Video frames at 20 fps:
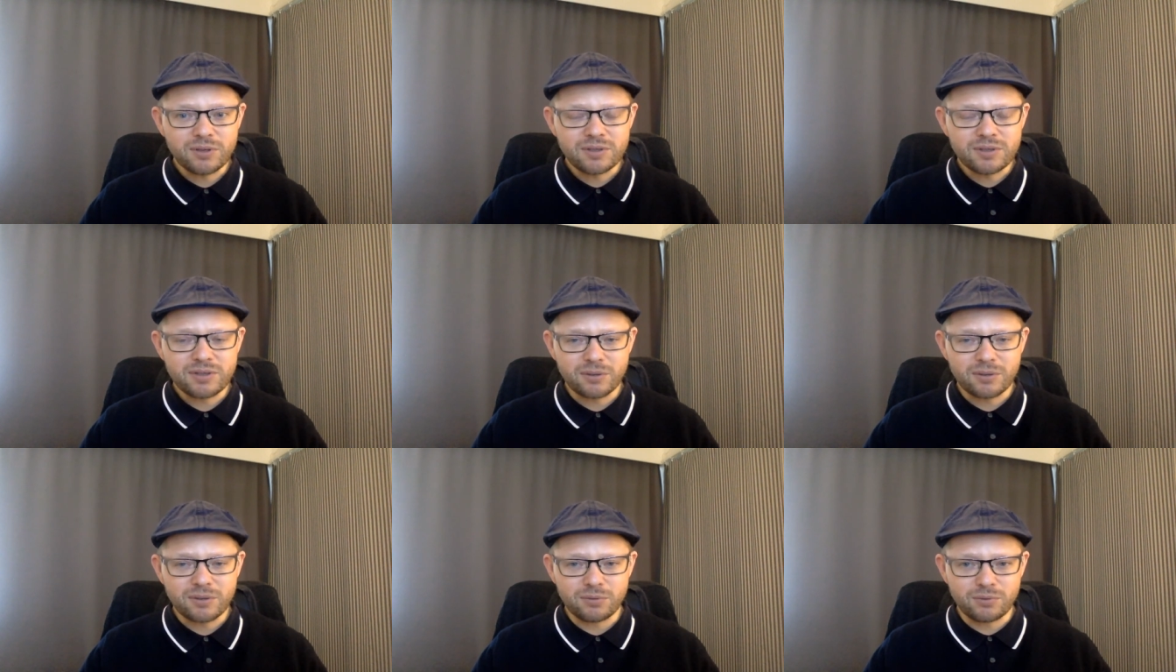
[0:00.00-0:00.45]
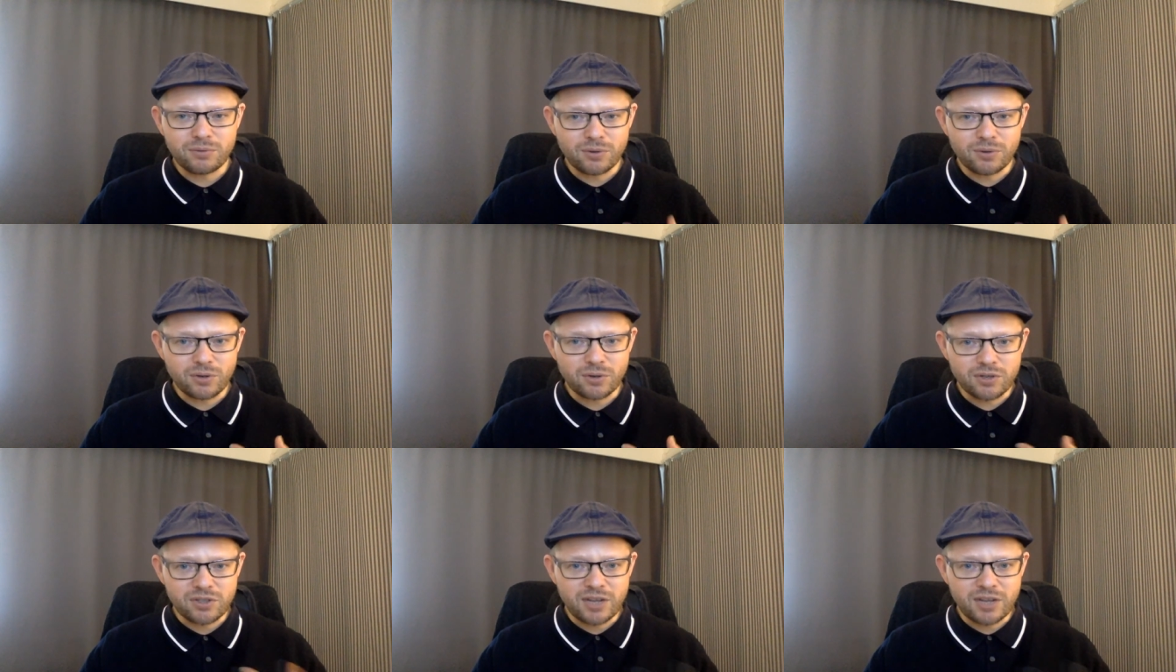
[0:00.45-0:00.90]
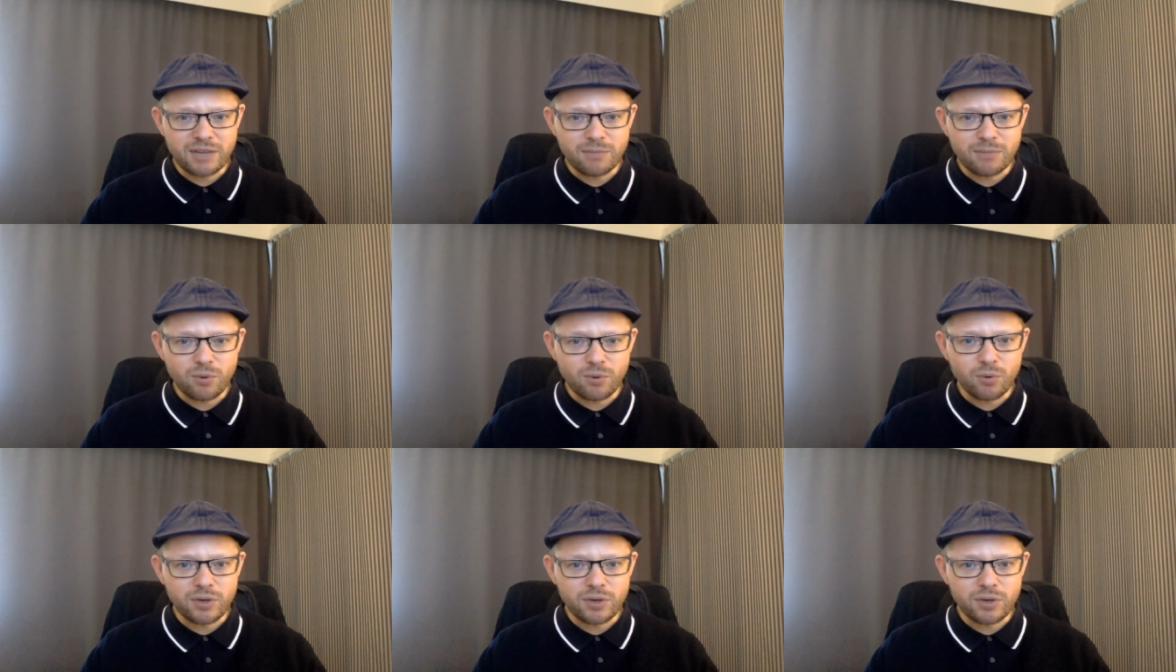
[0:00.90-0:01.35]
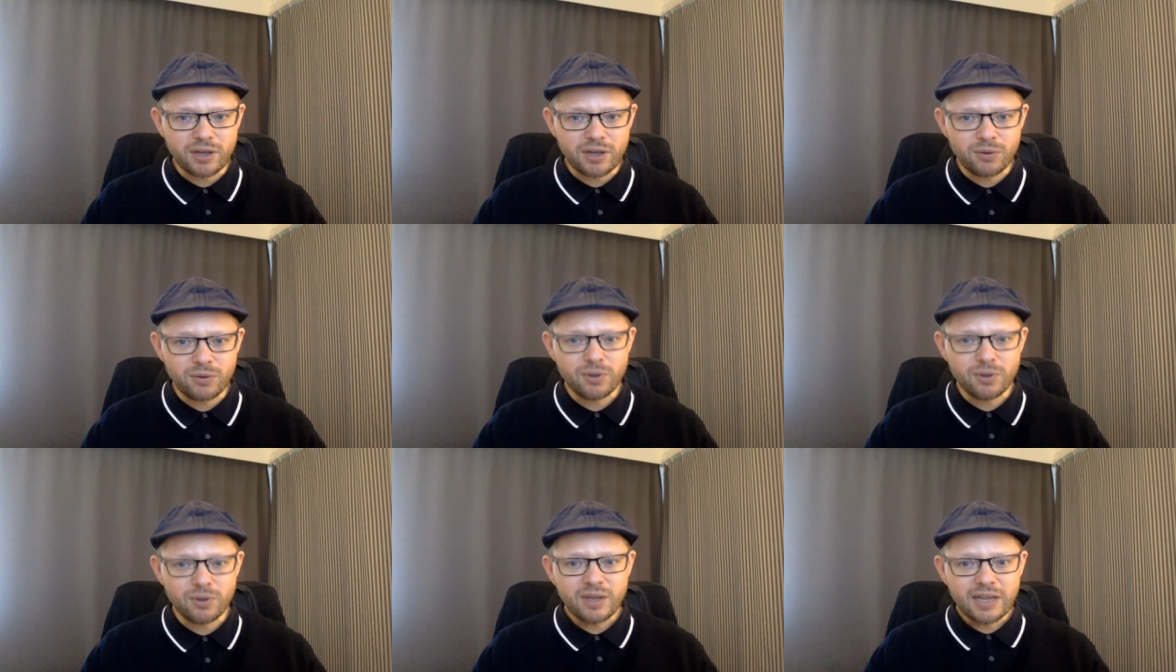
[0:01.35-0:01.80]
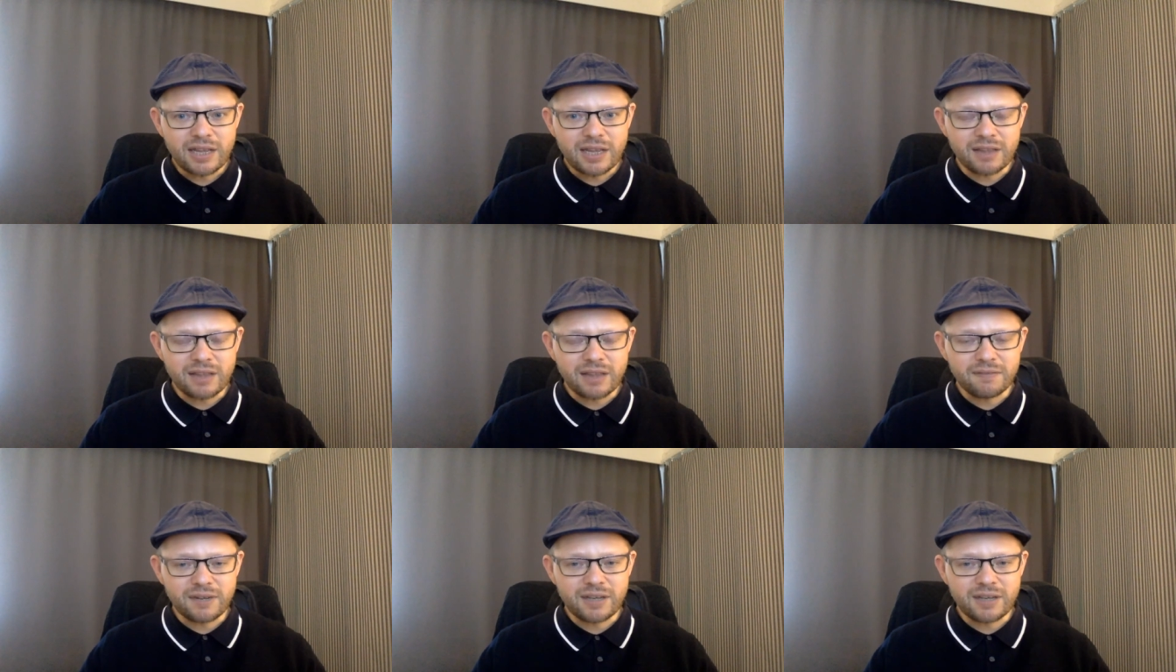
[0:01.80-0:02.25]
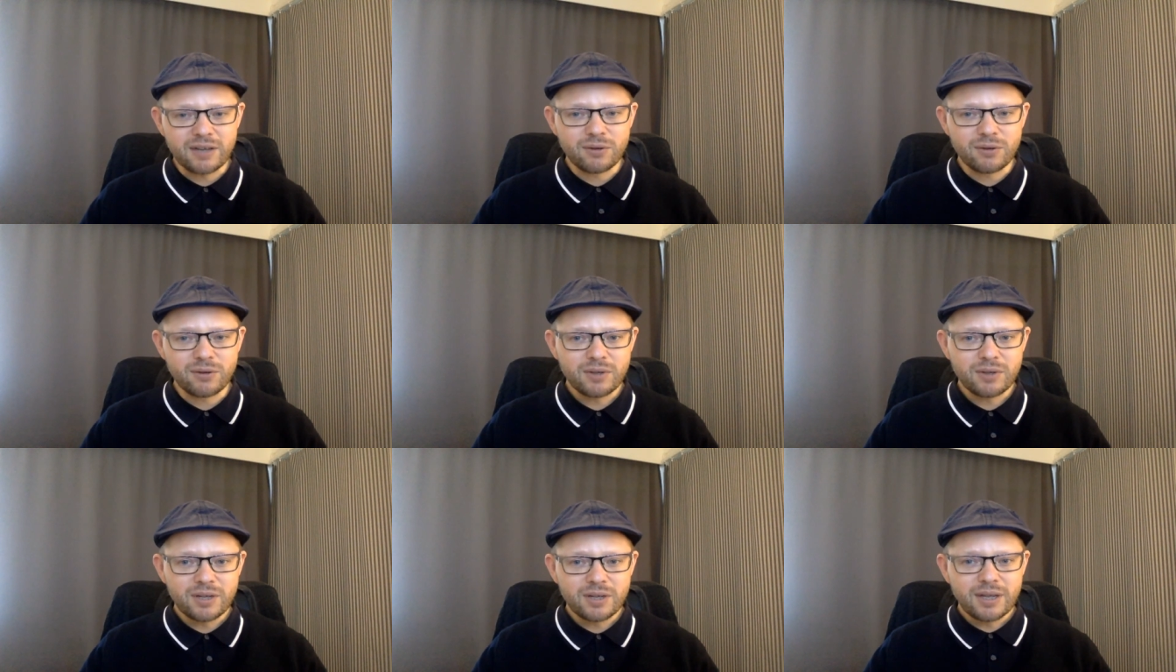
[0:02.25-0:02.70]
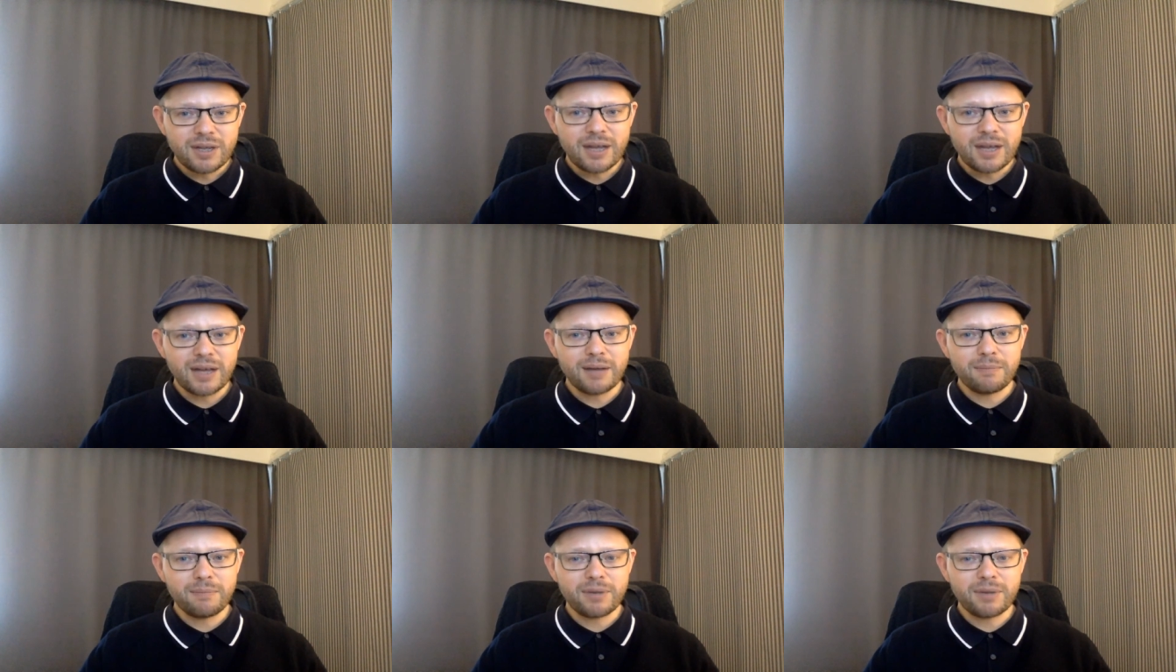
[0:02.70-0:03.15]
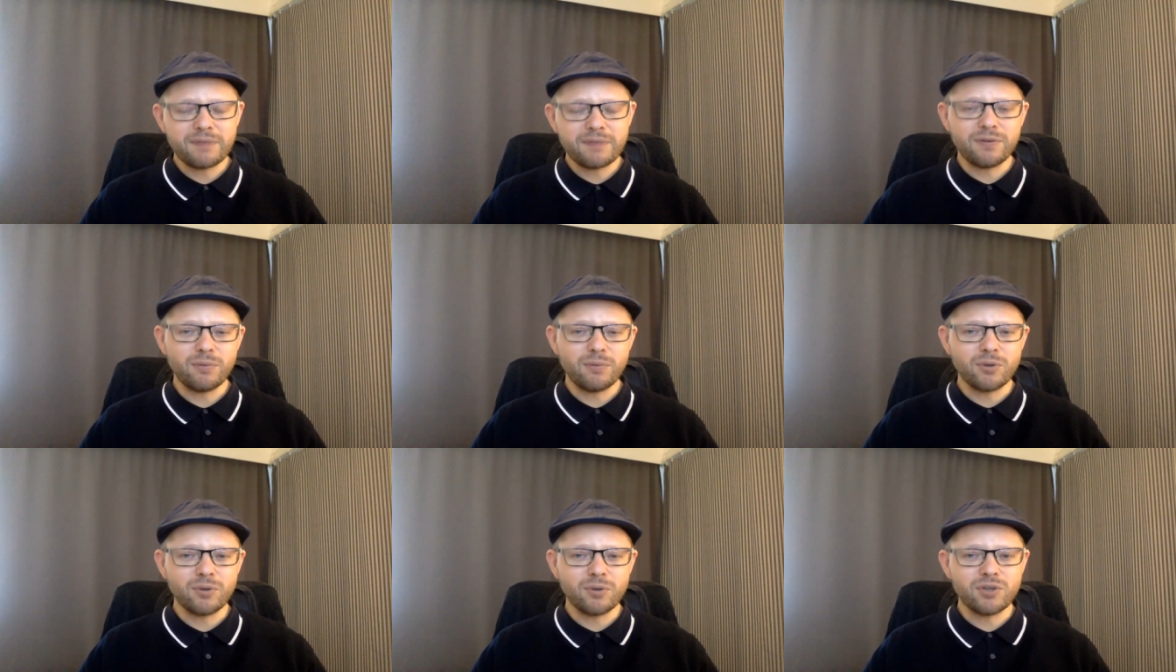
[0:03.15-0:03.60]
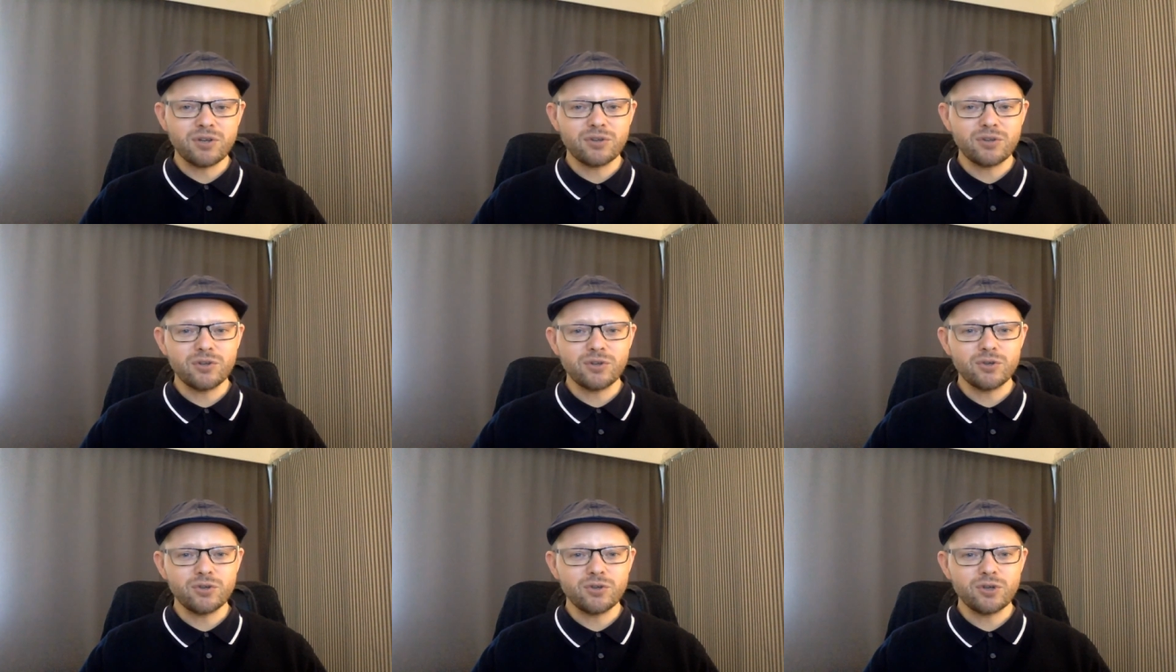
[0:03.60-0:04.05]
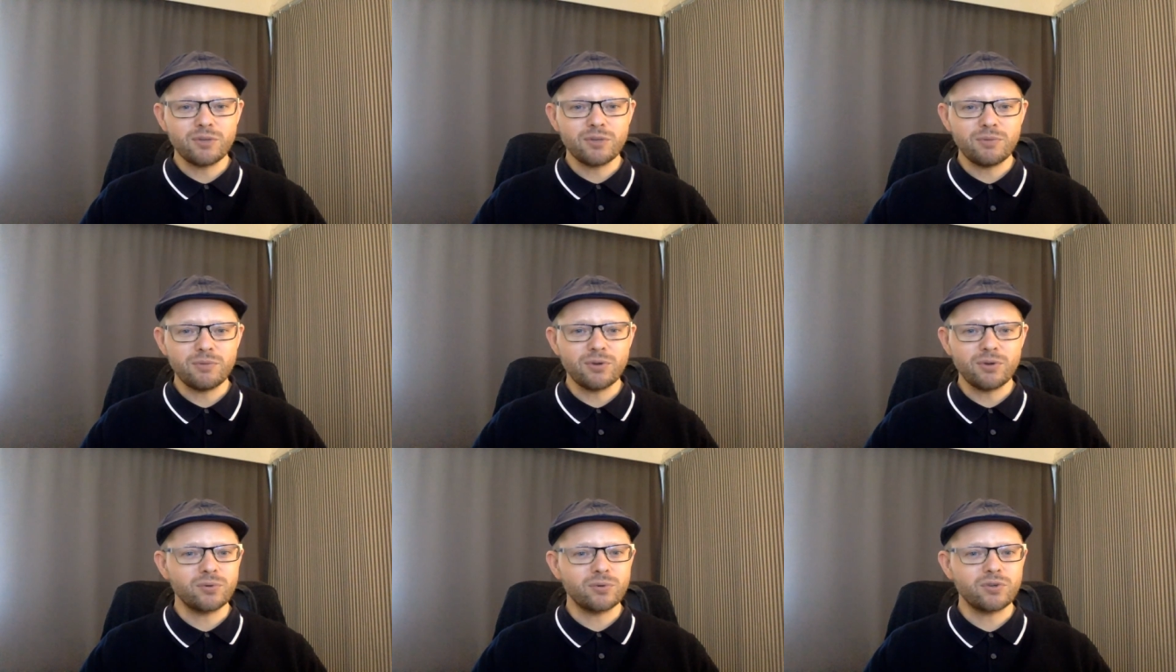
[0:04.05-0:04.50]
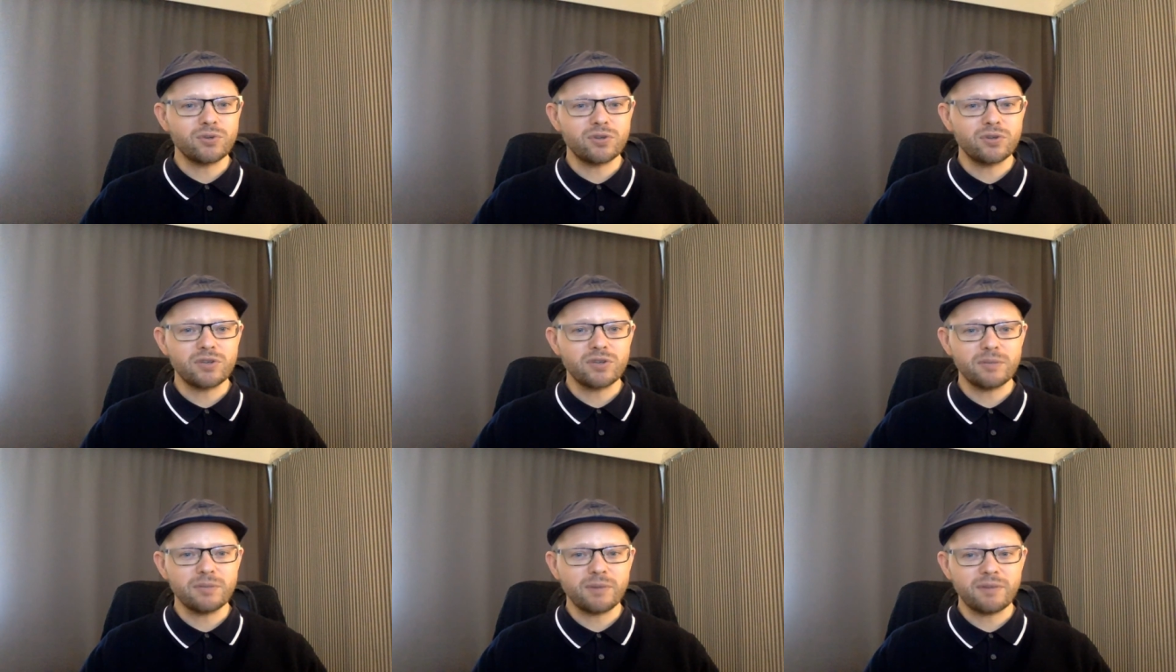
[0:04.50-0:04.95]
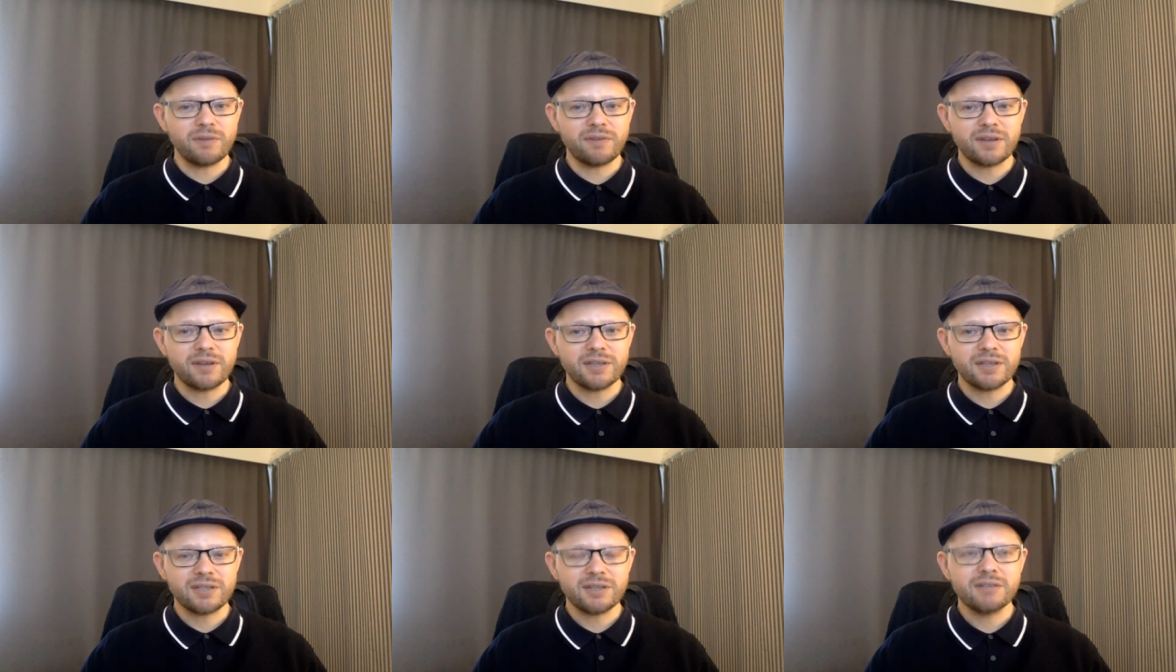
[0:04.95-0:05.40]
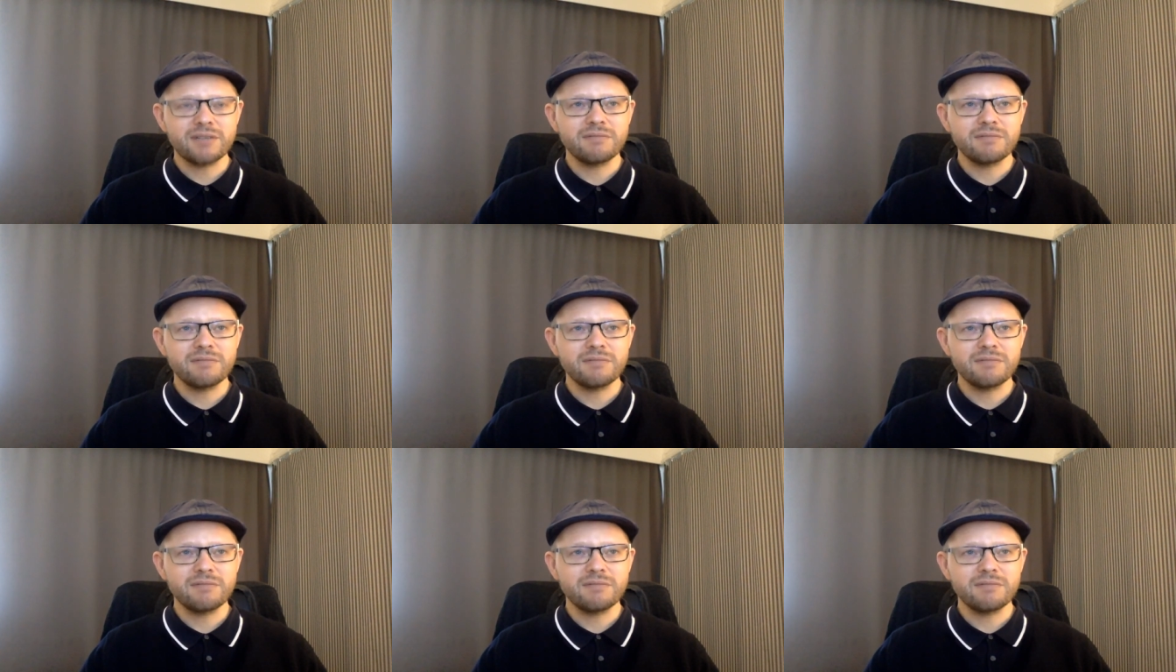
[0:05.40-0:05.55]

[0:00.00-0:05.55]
So you got the same audio in the video, but if you're watching on YouTube, you can also see my face.